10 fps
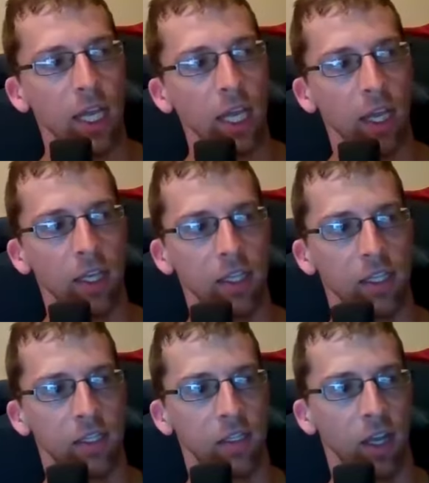
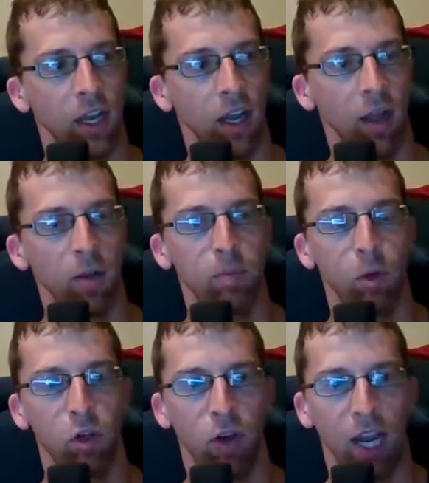is
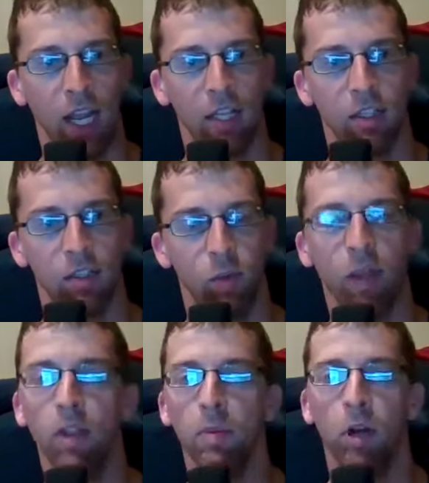put your hands,
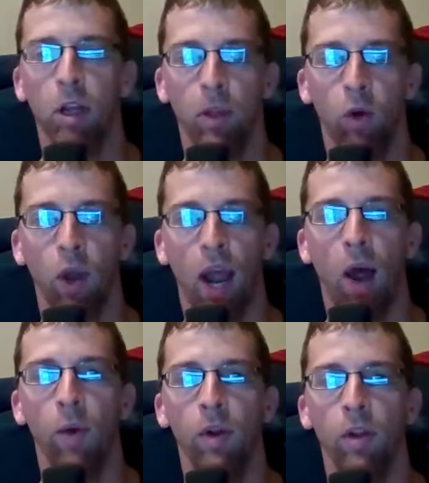rather than putting them on the
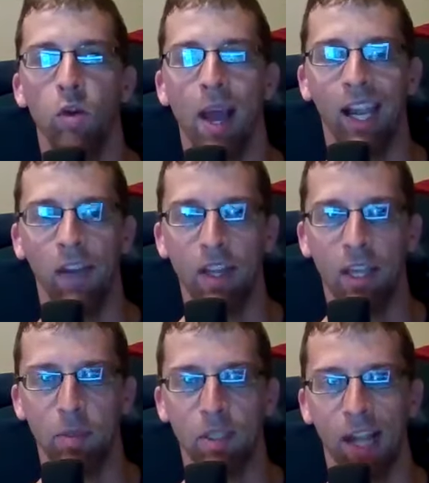ground, you
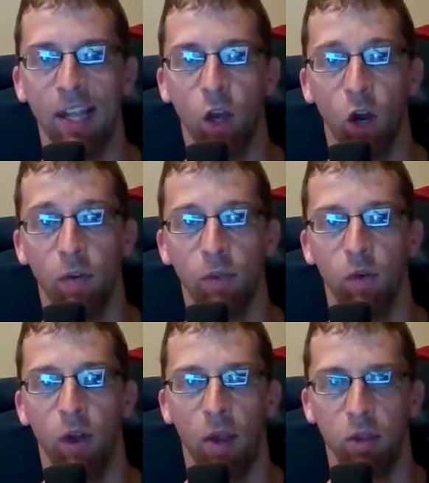elevate them slightly off
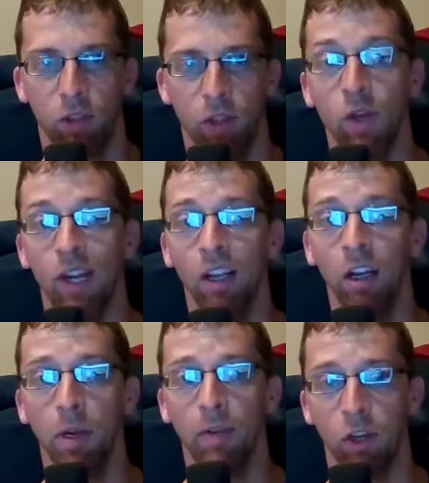the ground so that you get a
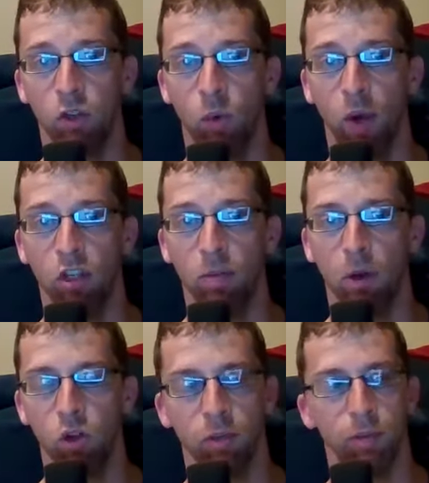little bit of extra range of
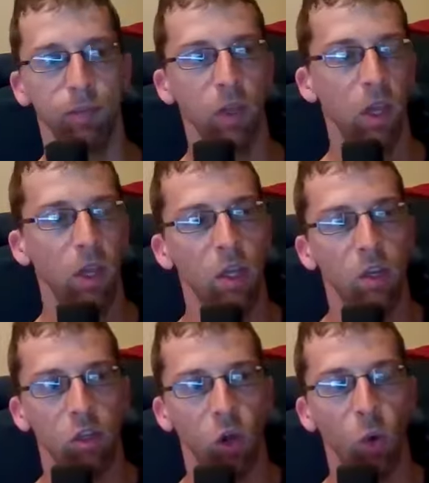motion.
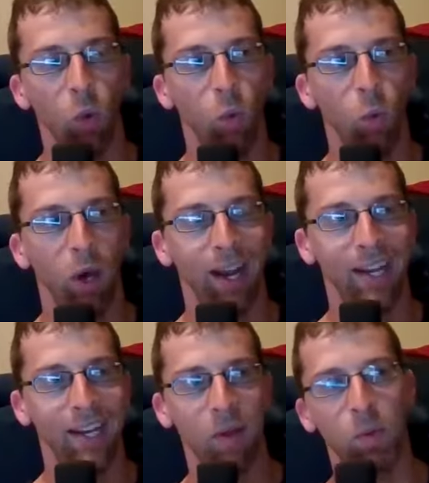So what
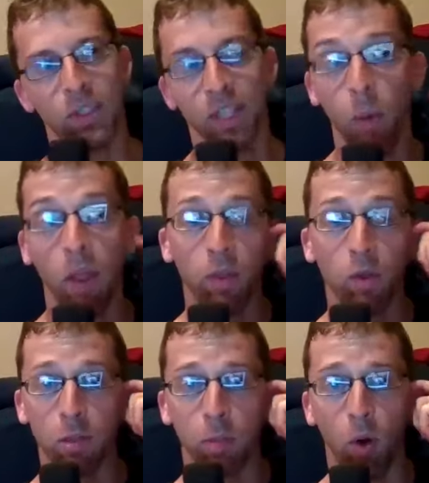I did was I went
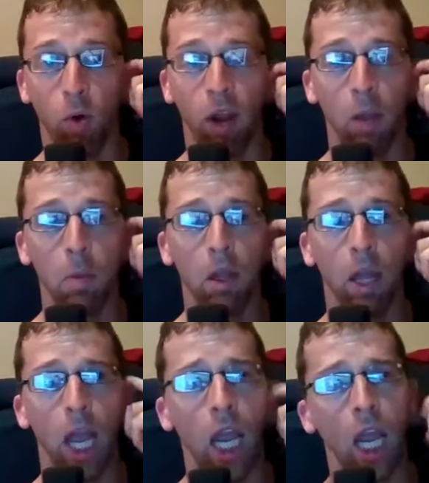through this program
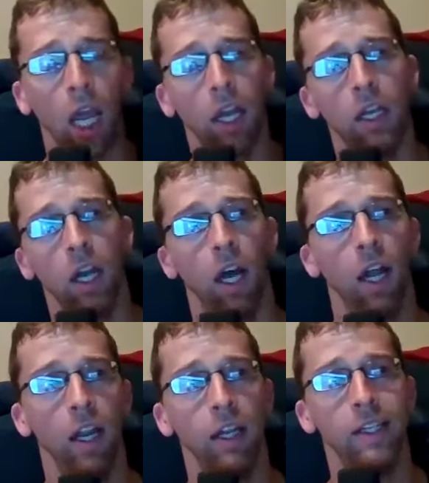and
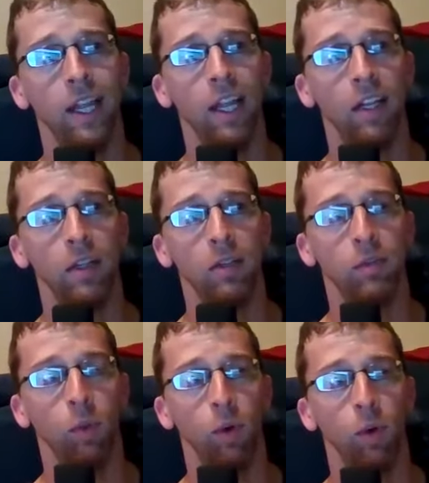did it
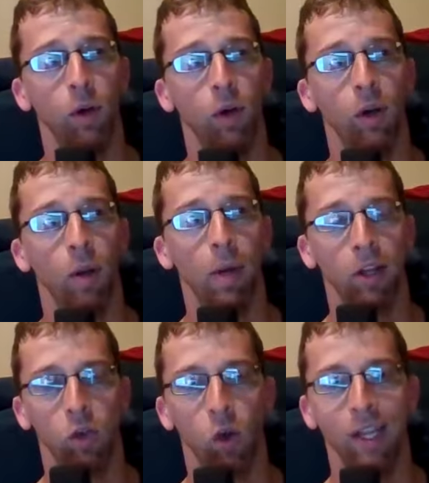for about
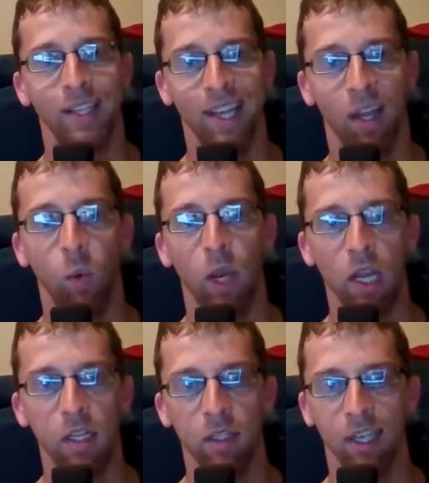a total of 10
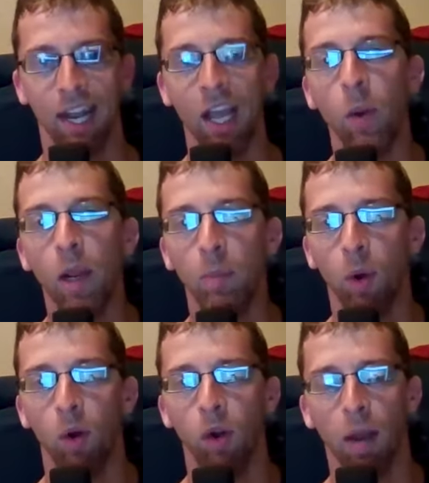weeks. It's like an 8-week
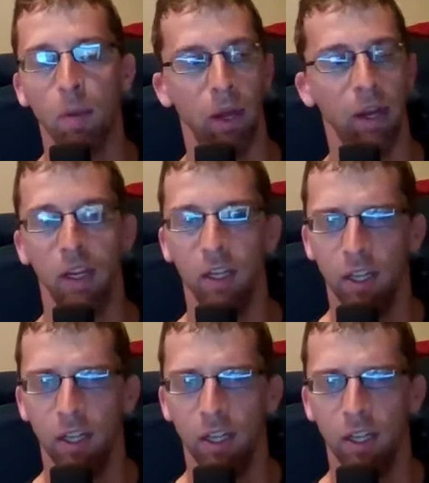program, but